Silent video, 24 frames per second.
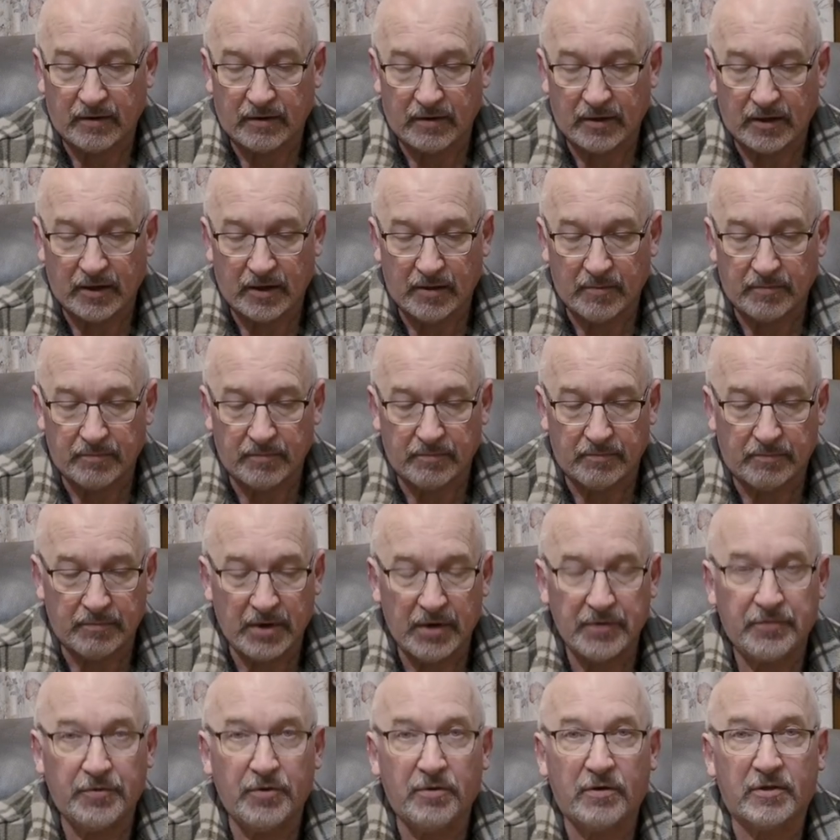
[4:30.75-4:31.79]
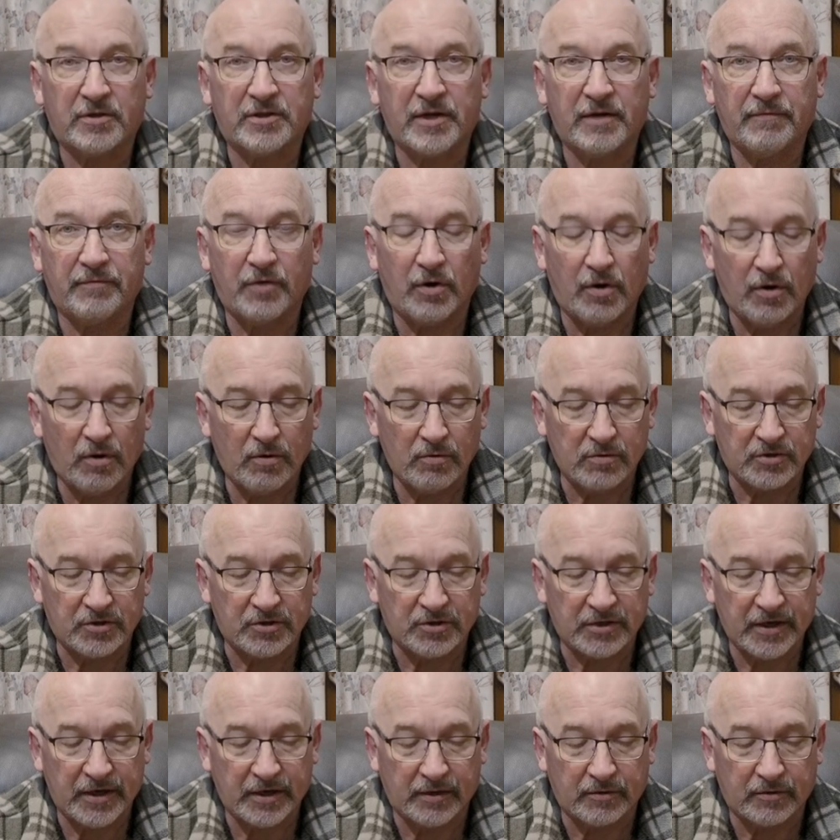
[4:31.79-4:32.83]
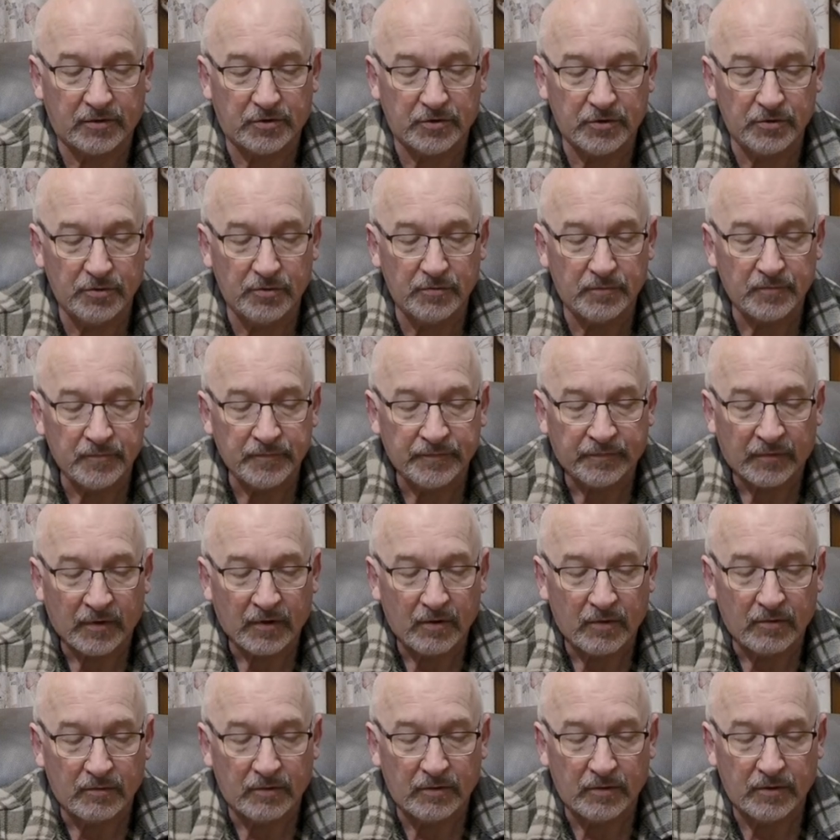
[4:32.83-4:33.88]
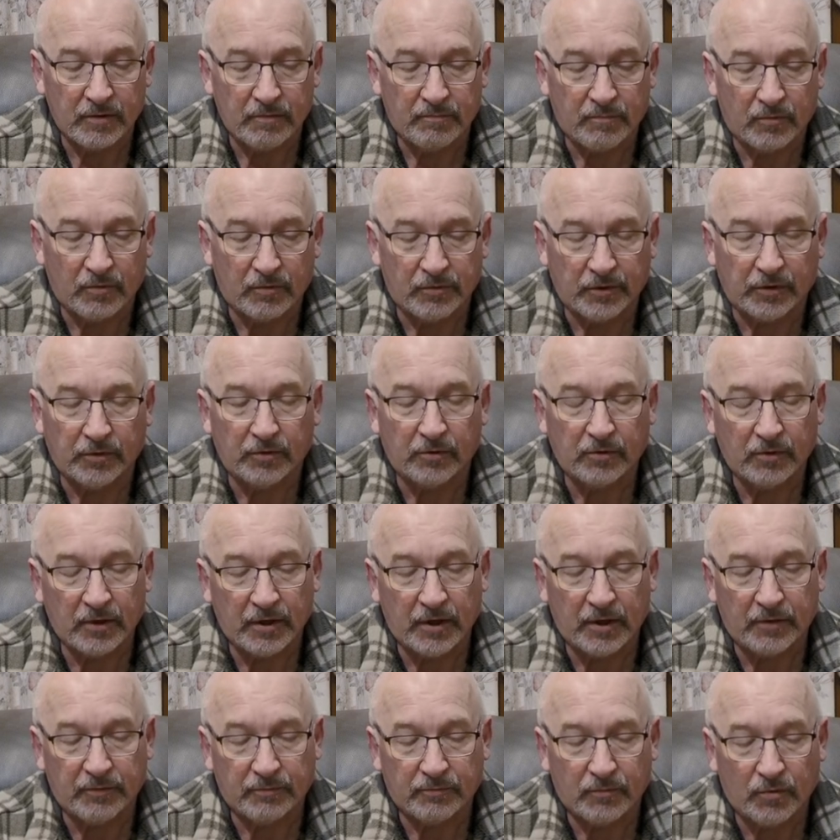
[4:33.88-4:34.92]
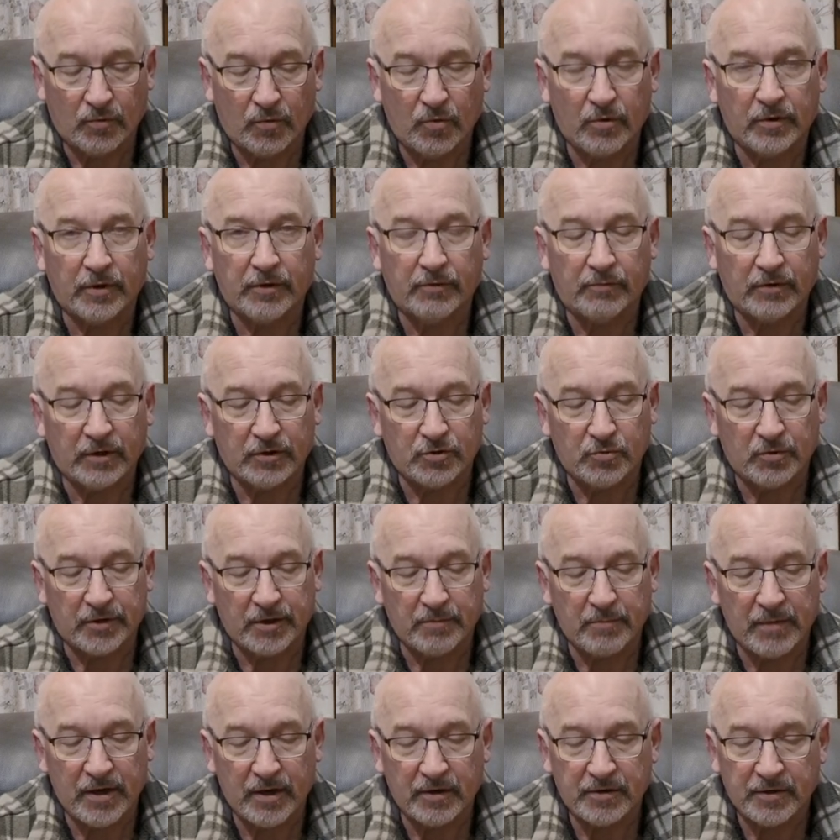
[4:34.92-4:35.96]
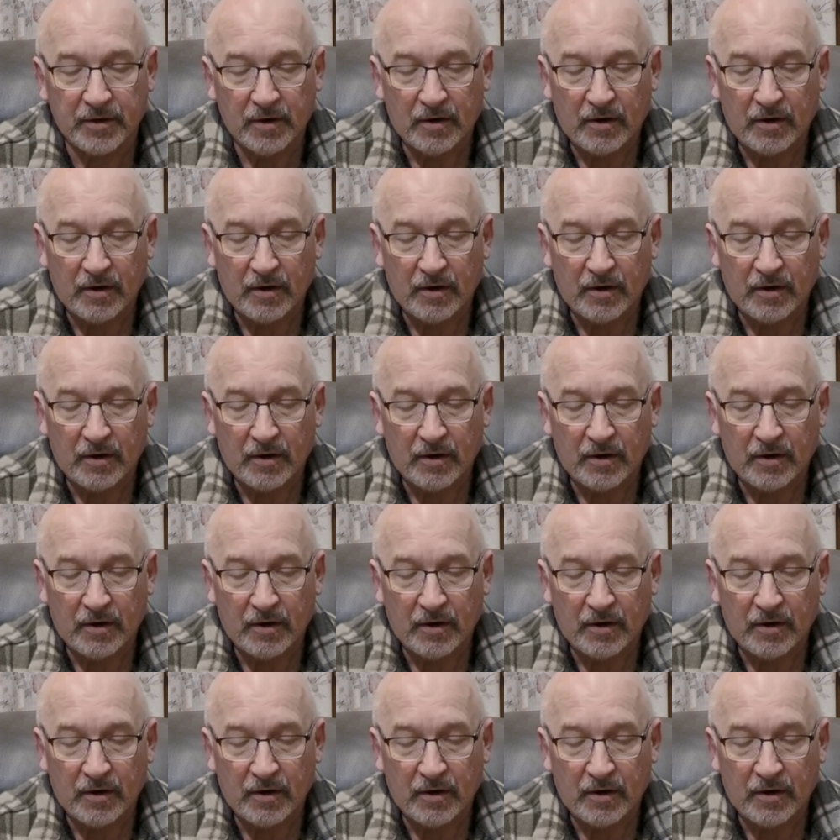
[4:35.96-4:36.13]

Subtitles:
Both units have the holes to take the little quarter 20 mount,